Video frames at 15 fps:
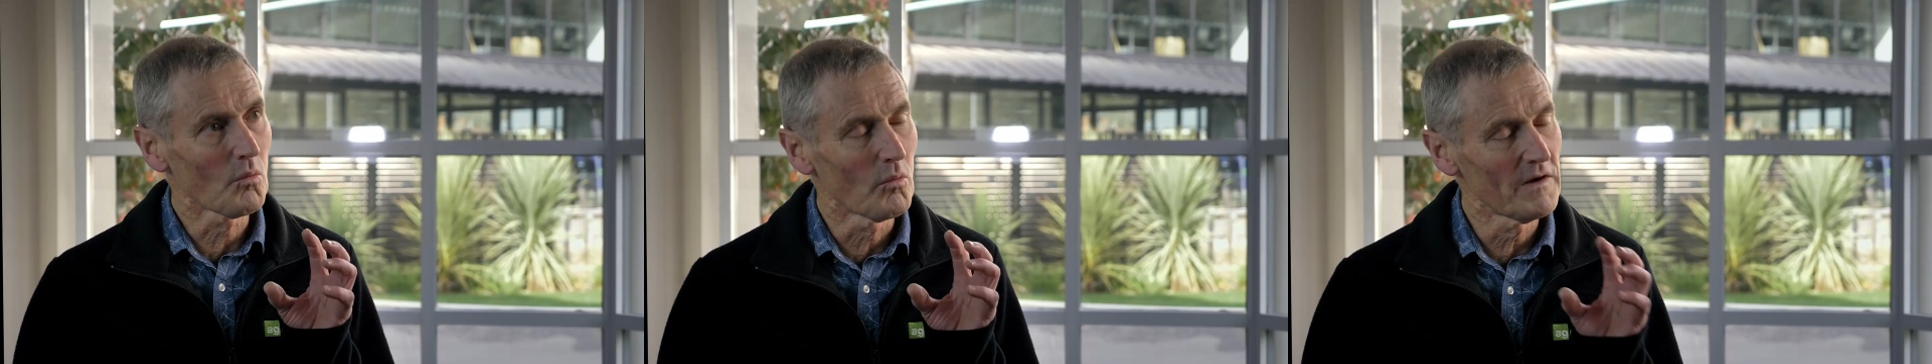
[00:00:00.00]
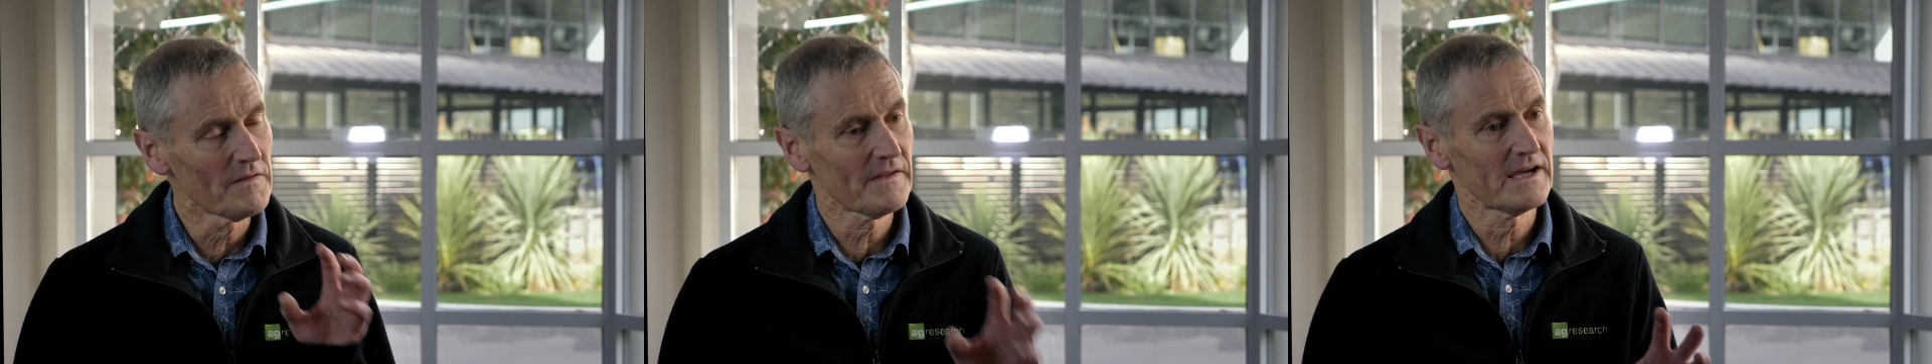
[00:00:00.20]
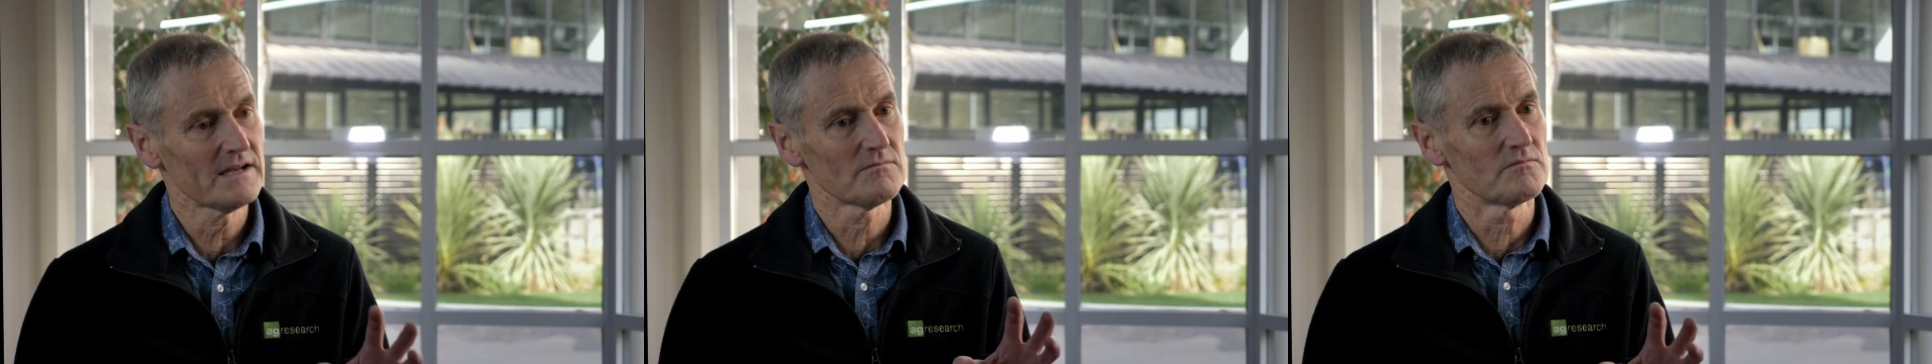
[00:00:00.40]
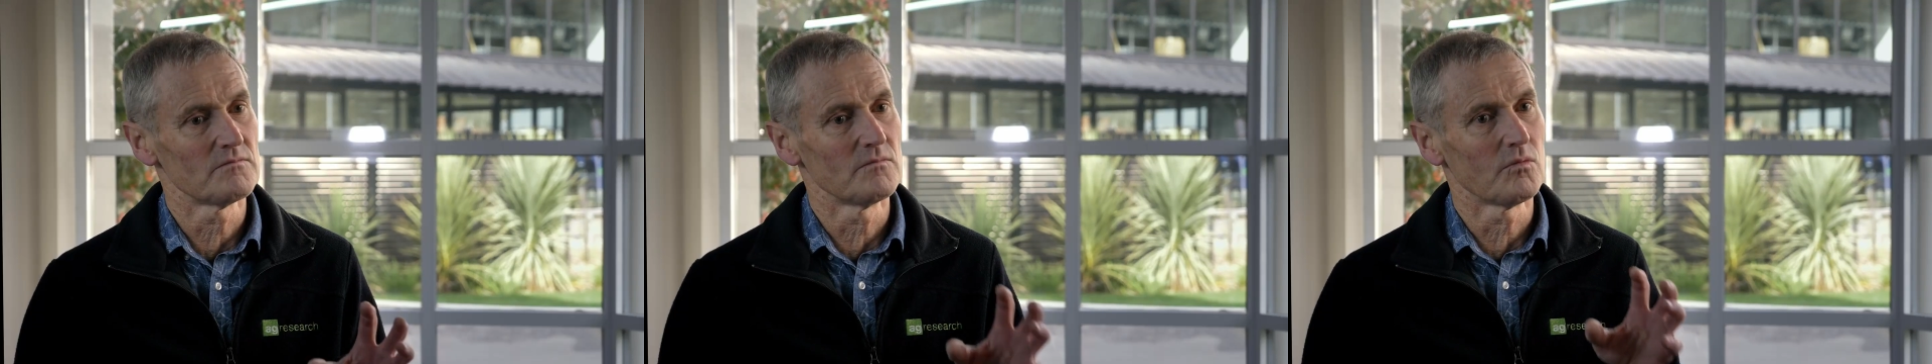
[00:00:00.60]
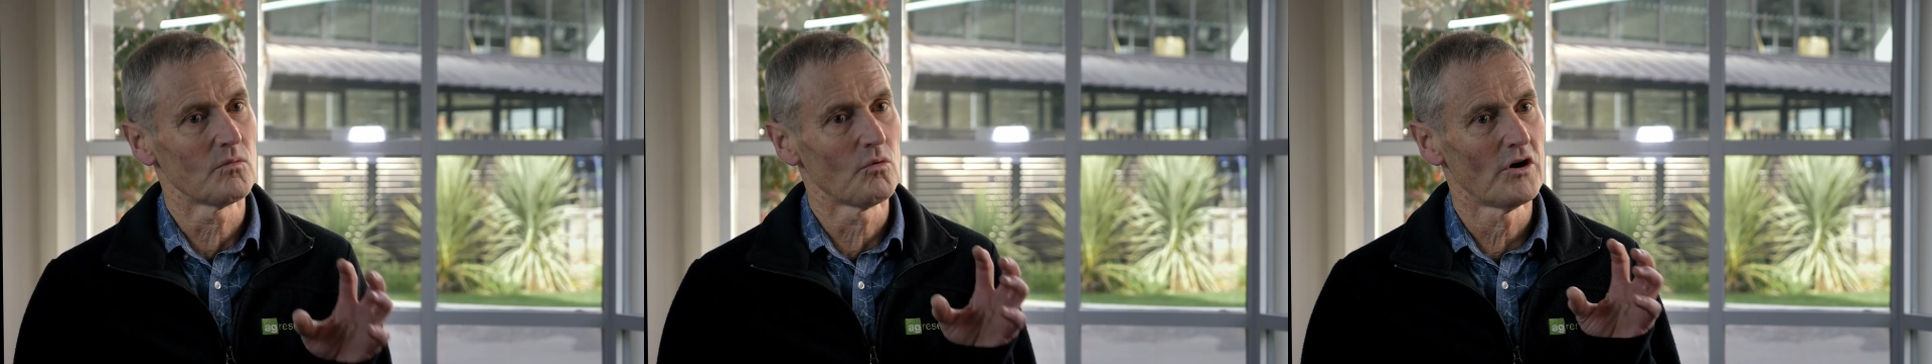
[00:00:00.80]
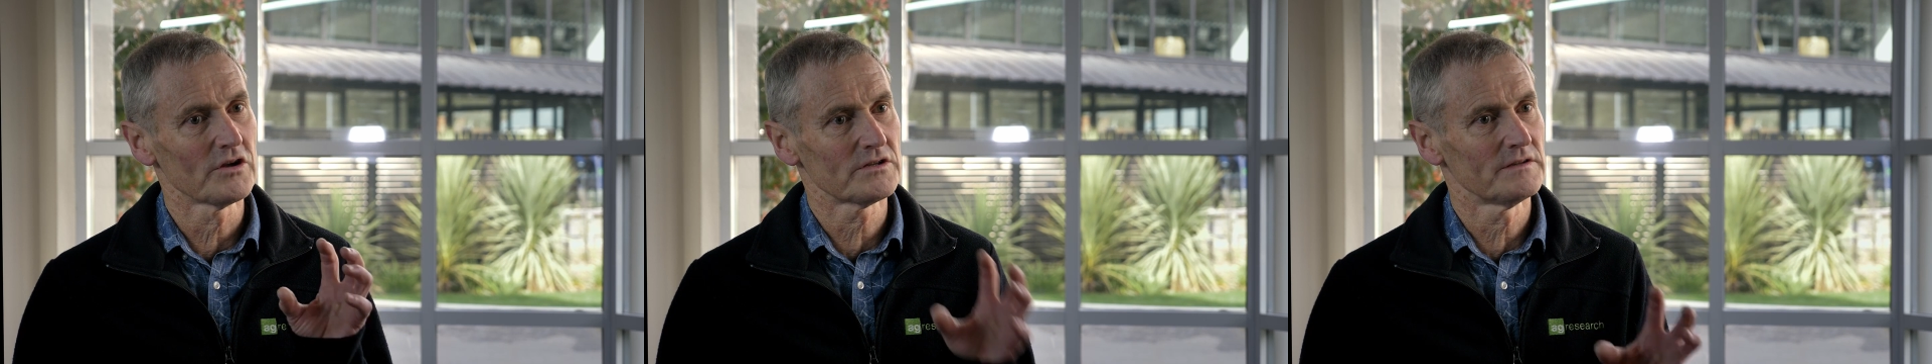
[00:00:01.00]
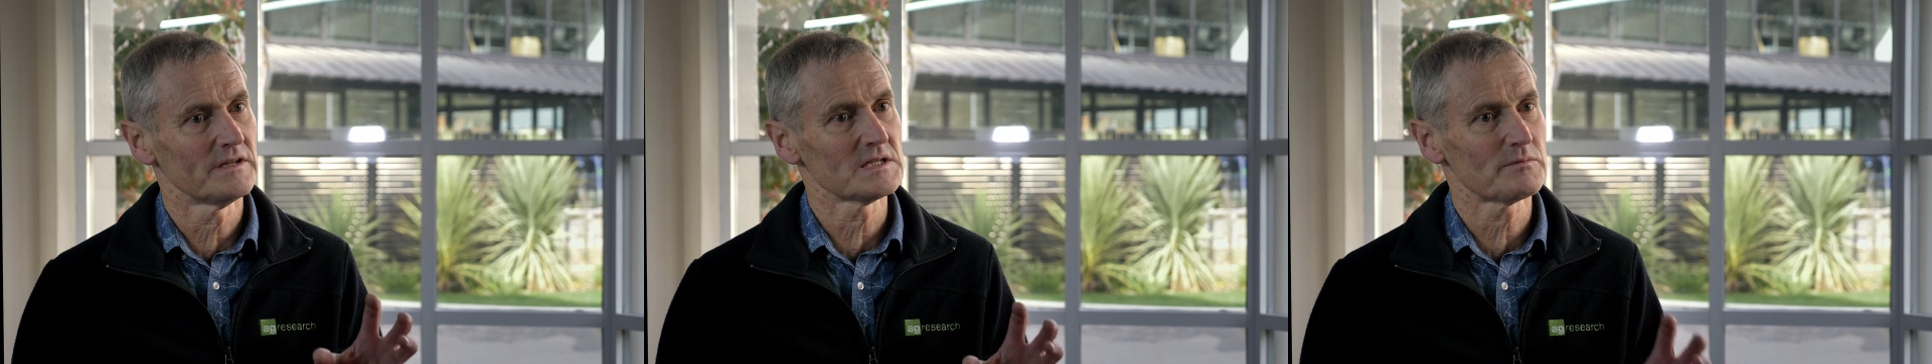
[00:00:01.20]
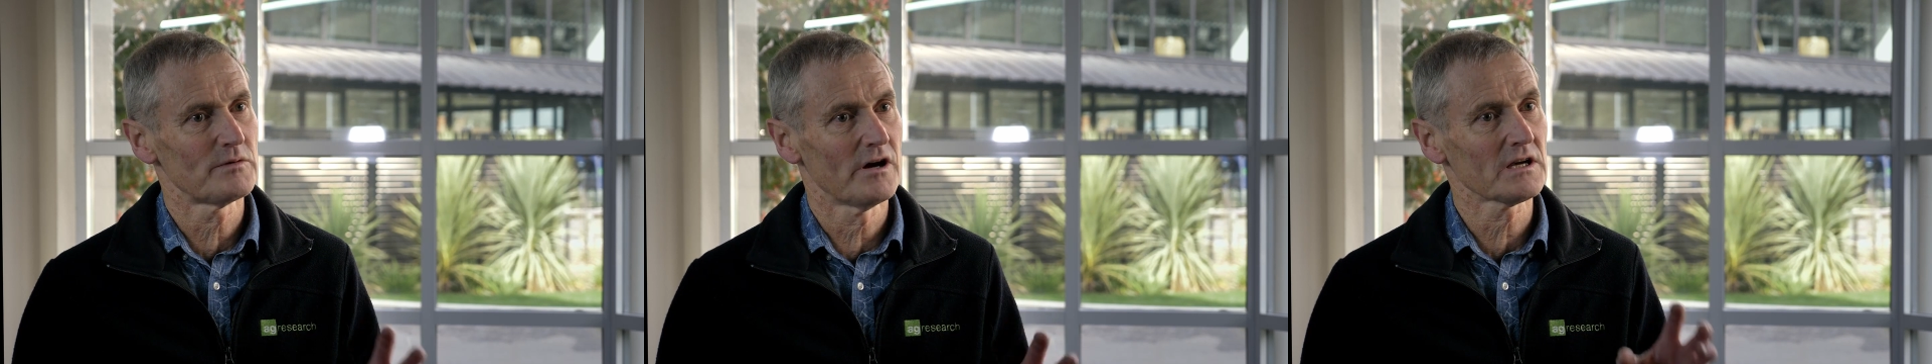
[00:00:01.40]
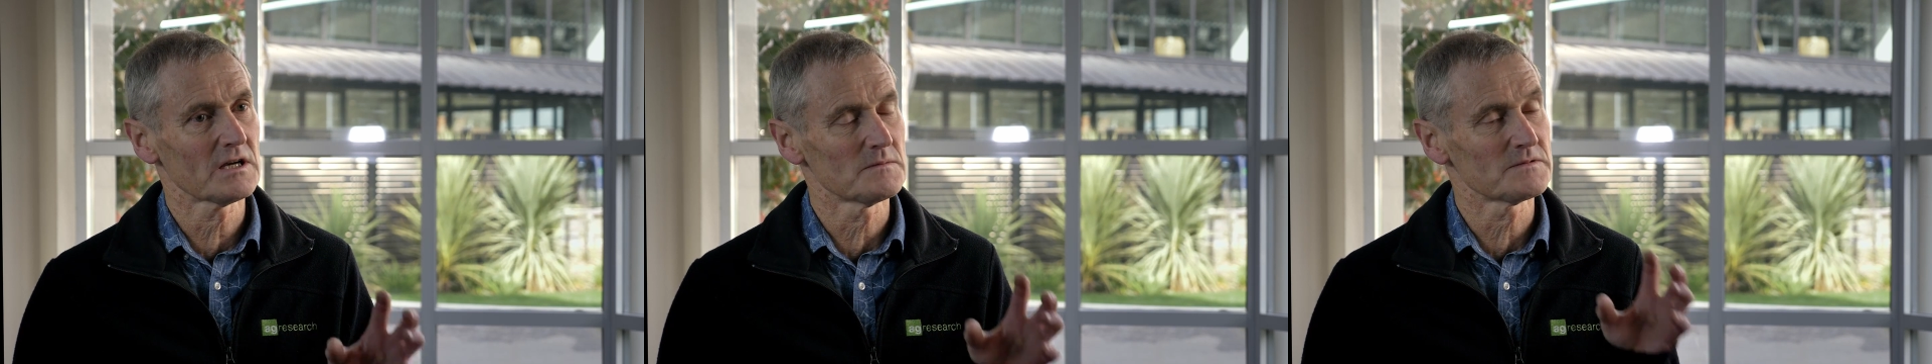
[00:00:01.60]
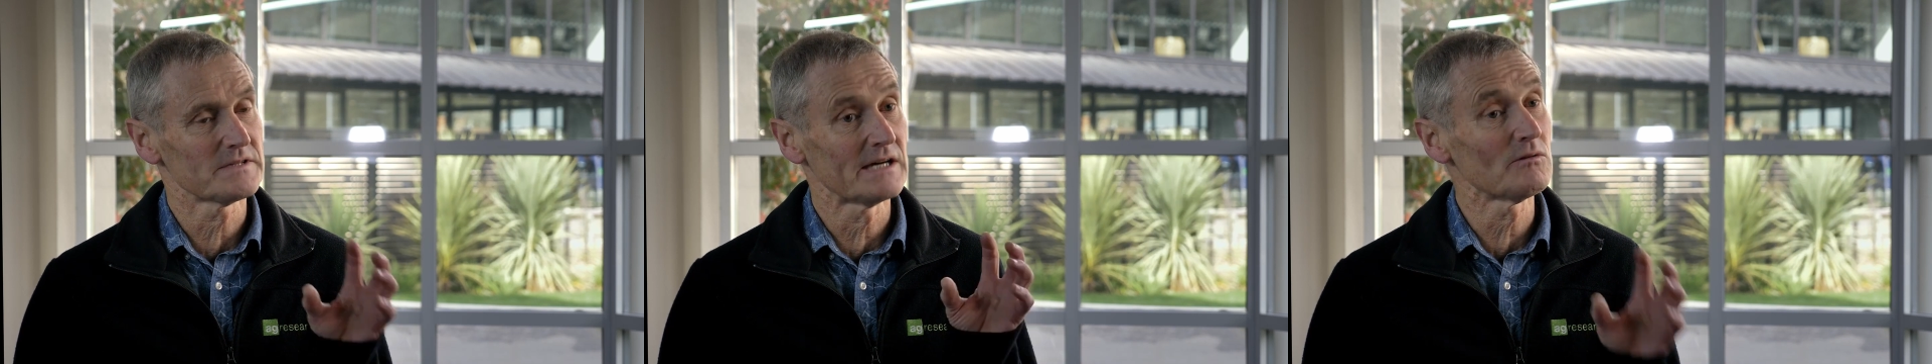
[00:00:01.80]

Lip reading: when they worked on these programs,